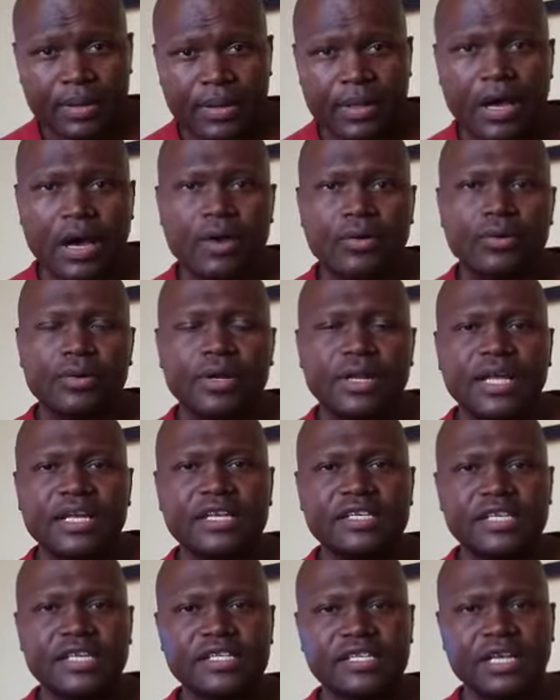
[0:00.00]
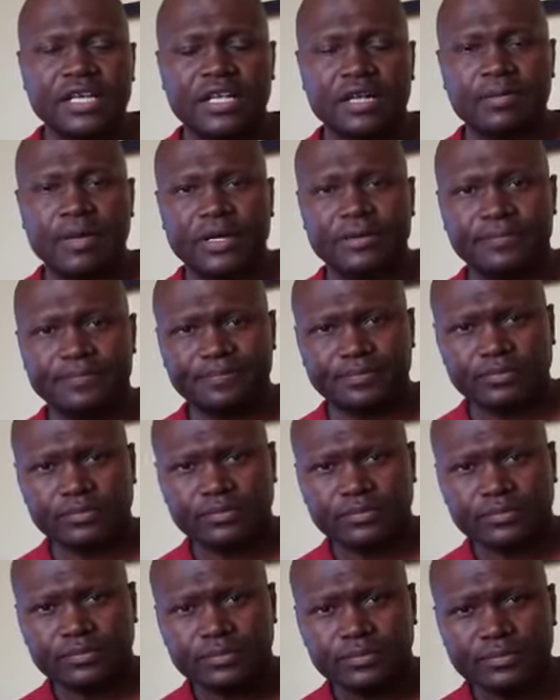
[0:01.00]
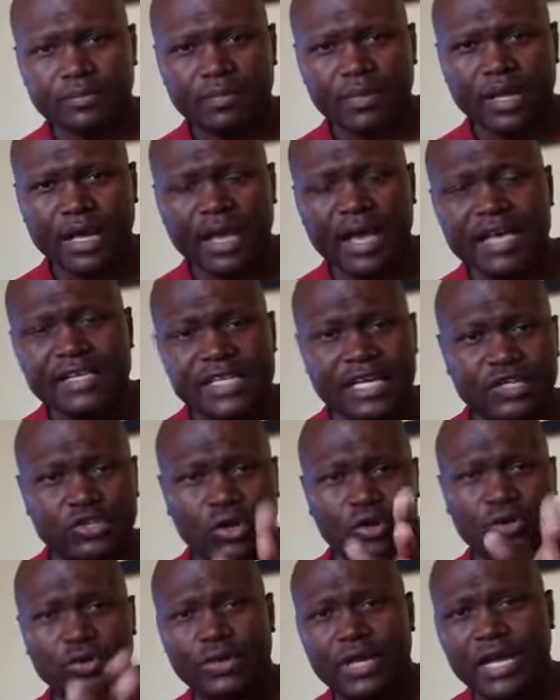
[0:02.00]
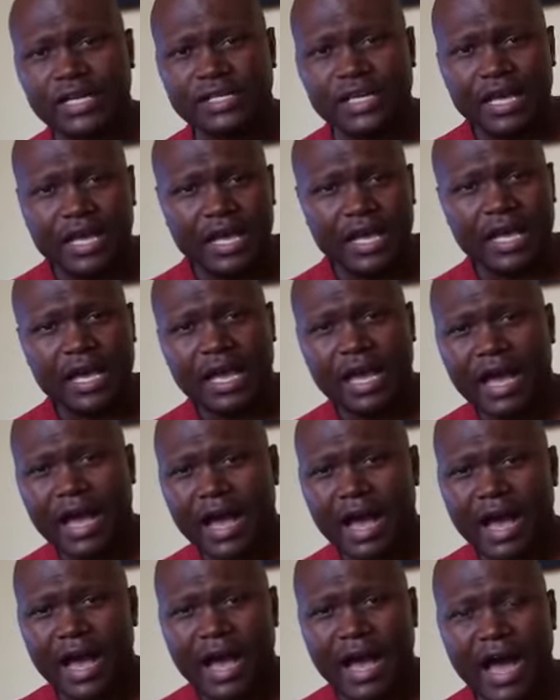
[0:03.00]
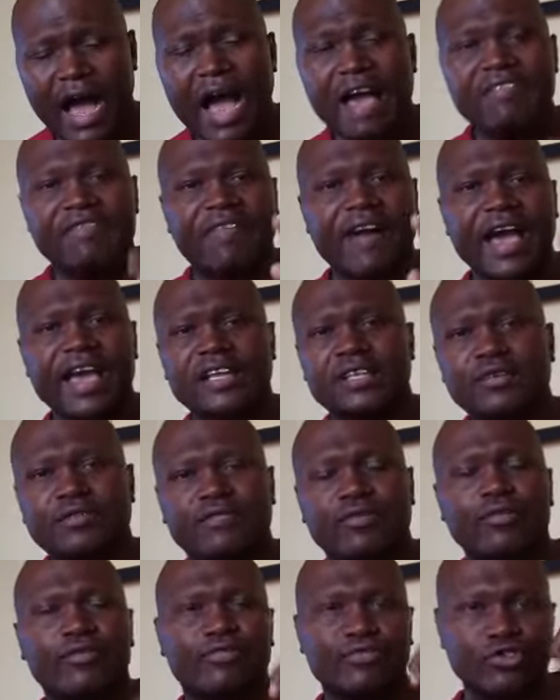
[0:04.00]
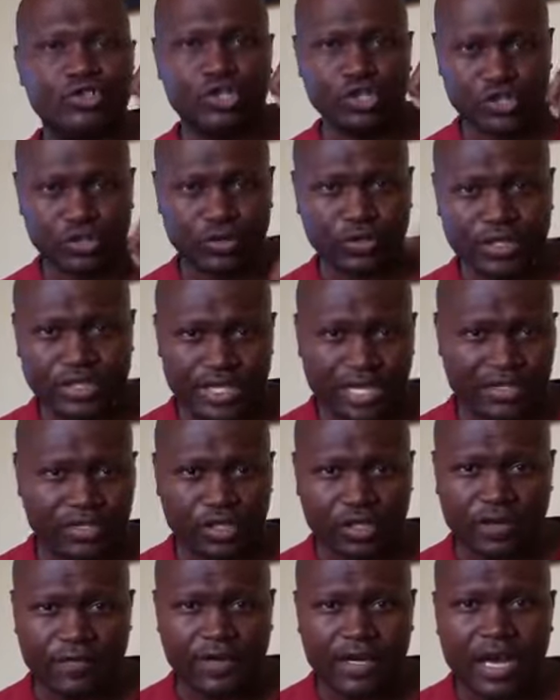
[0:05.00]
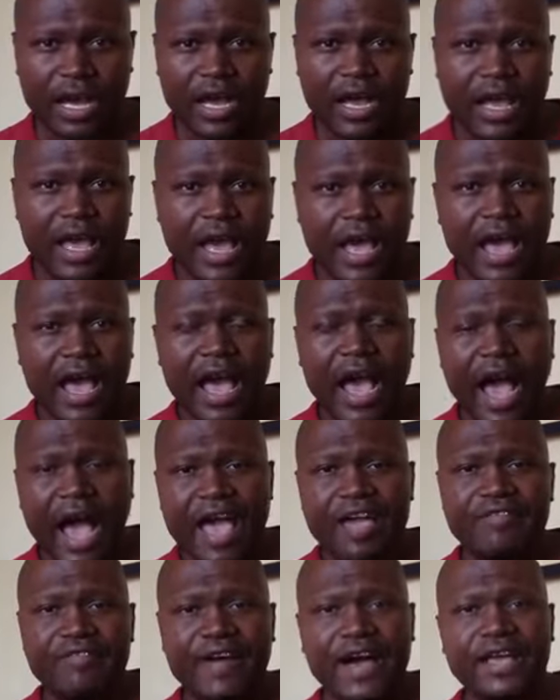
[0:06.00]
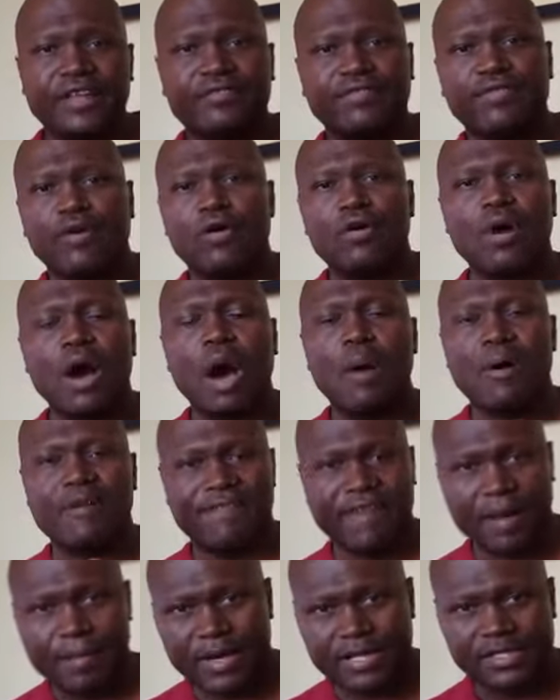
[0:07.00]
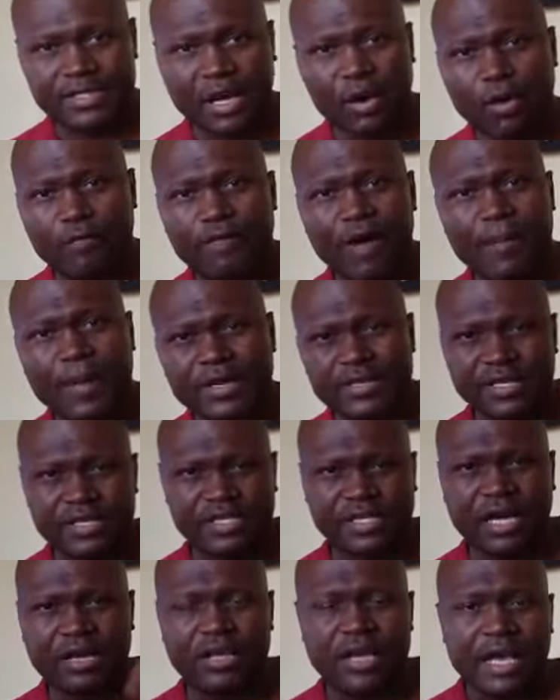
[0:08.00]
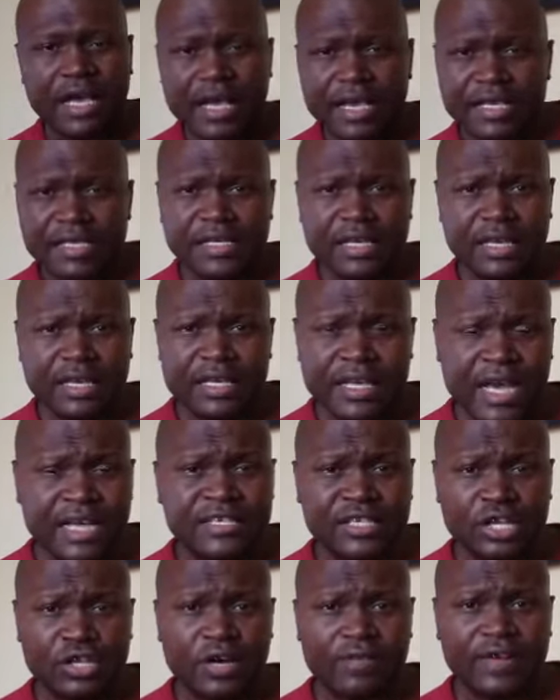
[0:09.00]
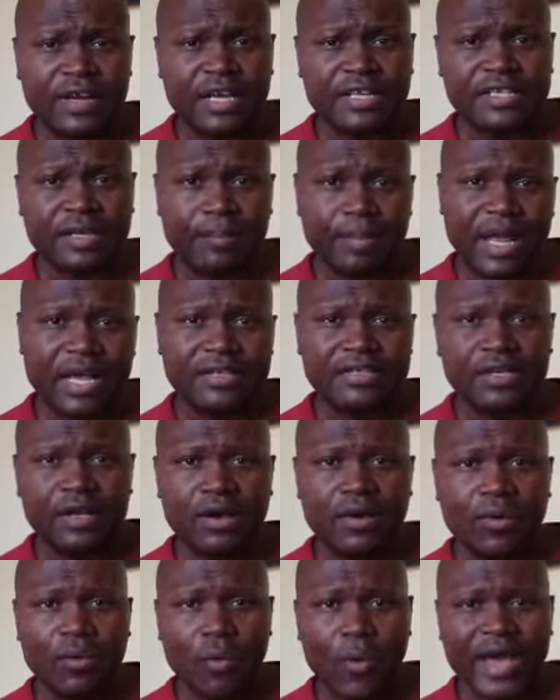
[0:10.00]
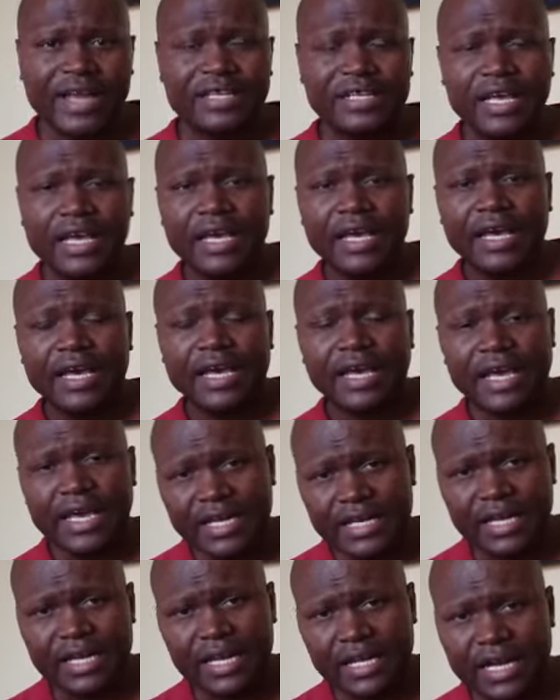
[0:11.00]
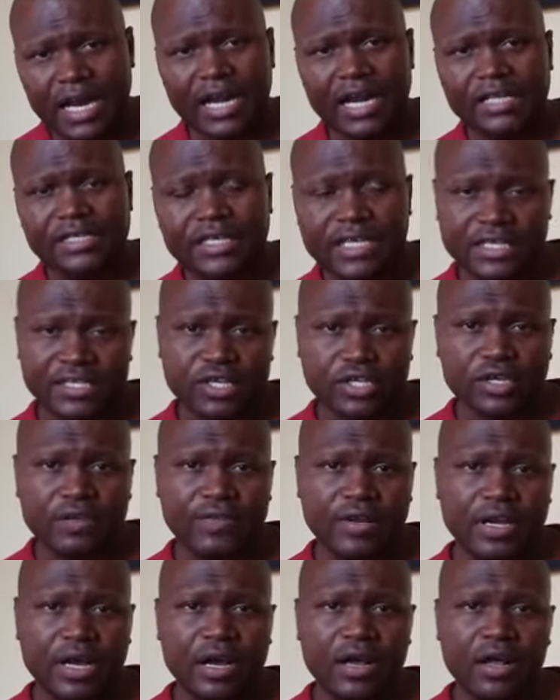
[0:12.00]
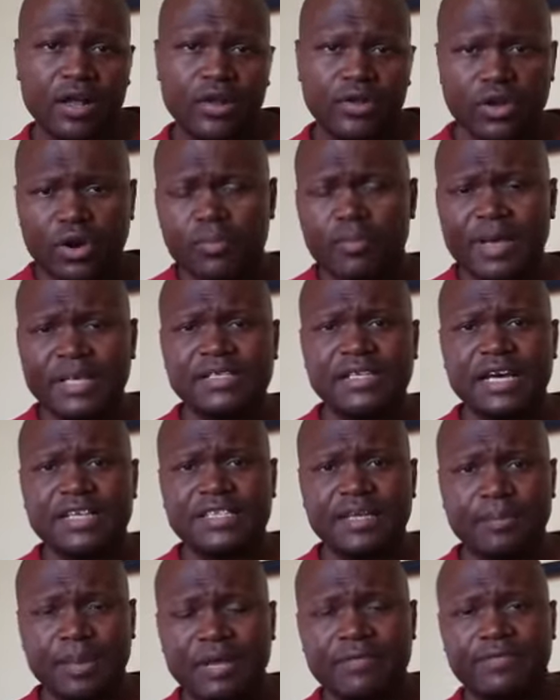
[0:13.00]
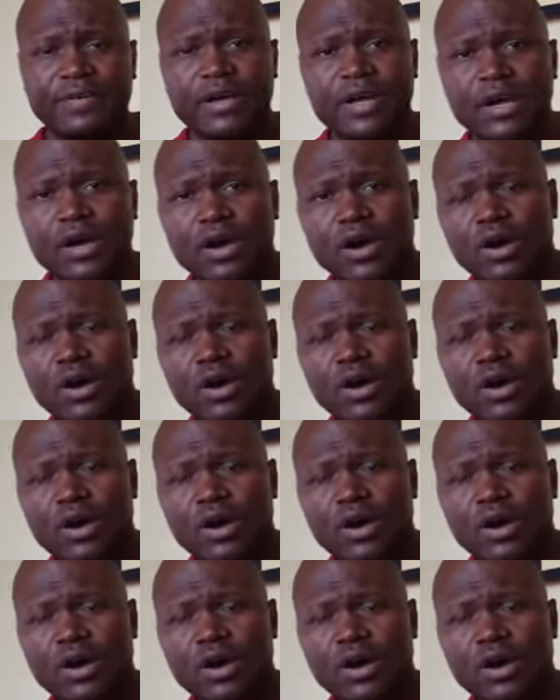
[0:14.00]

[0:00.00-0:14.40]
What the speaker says: Now, ladies and gentlemen, as I told you that I fight for food security in South Africa, I fight for our farmers. Our farmers in South Africa is a black, white, Indian and colored here in South Africa. No means as a belief.